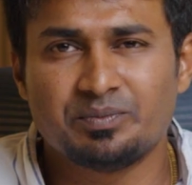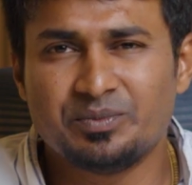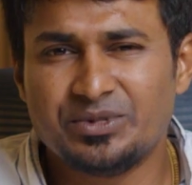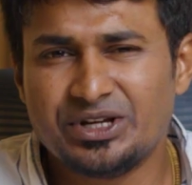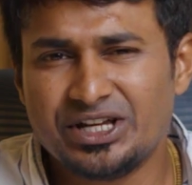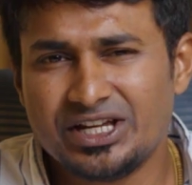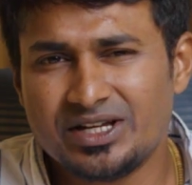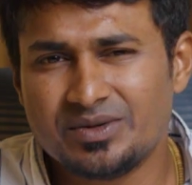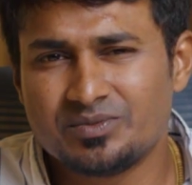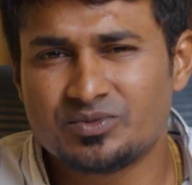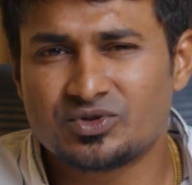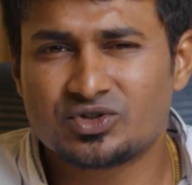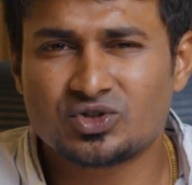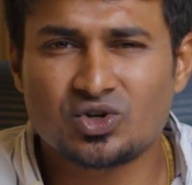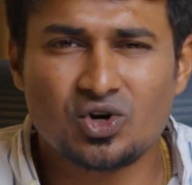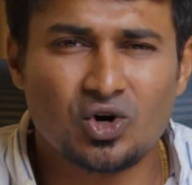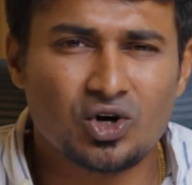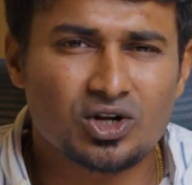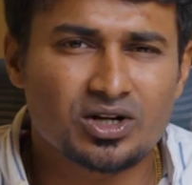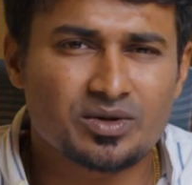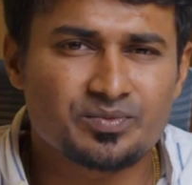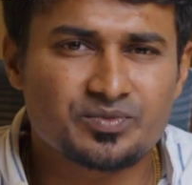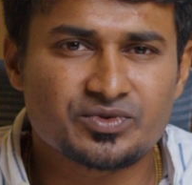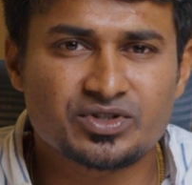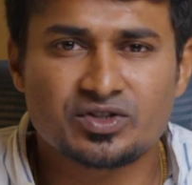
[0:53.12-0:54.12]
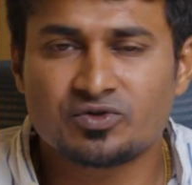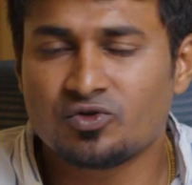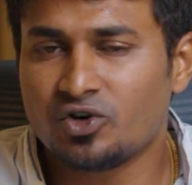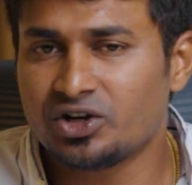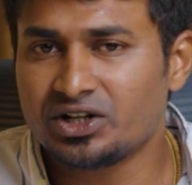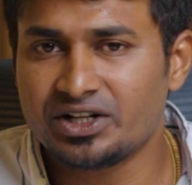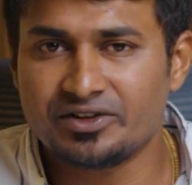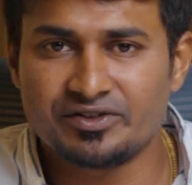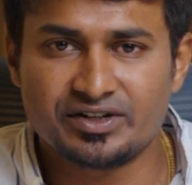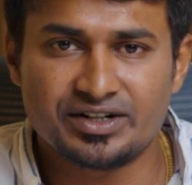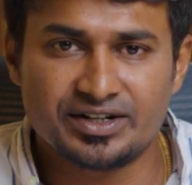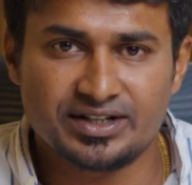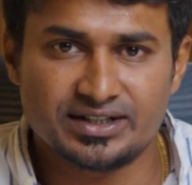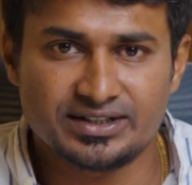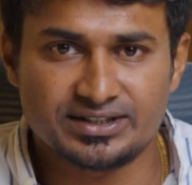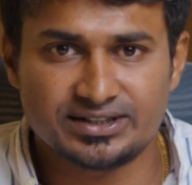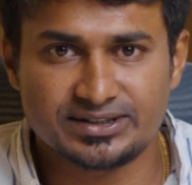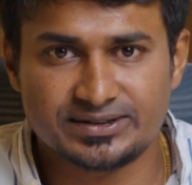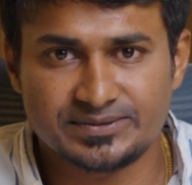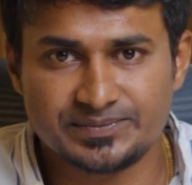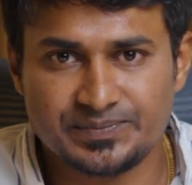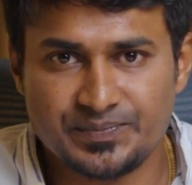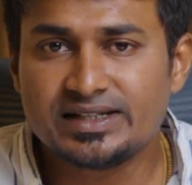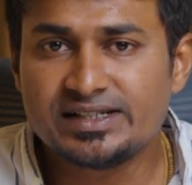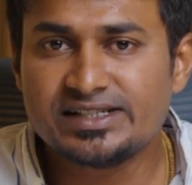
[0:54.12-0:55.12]
beams, columns, whatever it
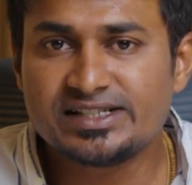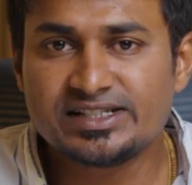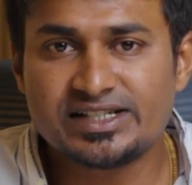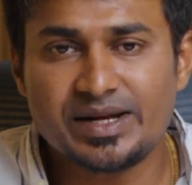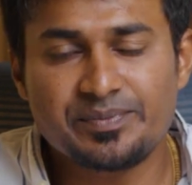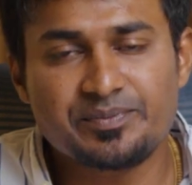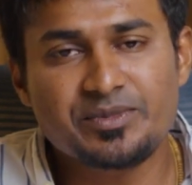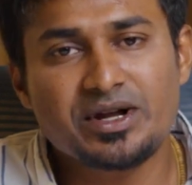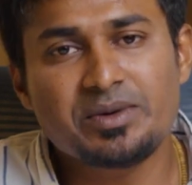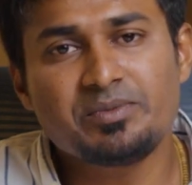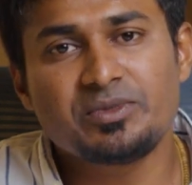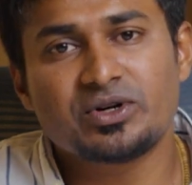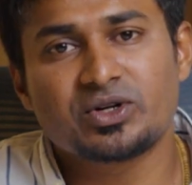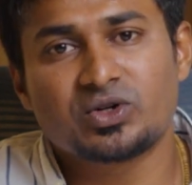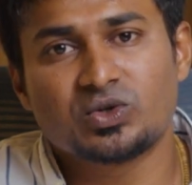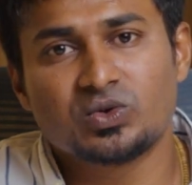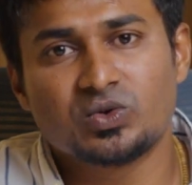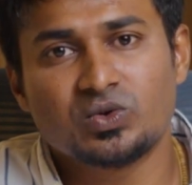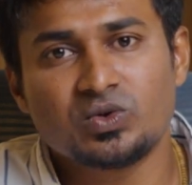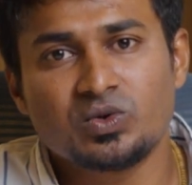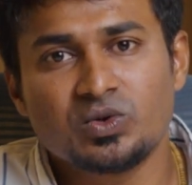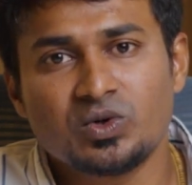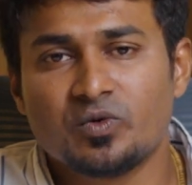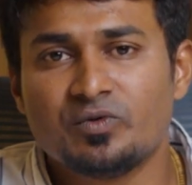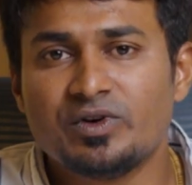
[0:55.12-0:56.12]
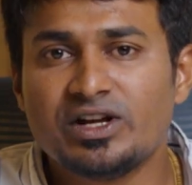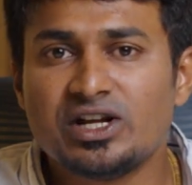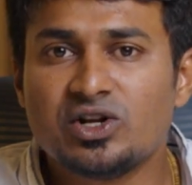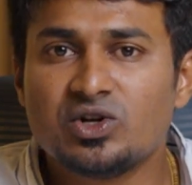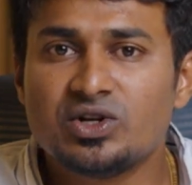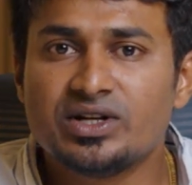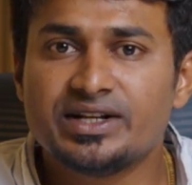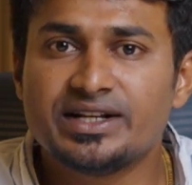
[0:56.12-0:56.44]
is. In step number 2, we'll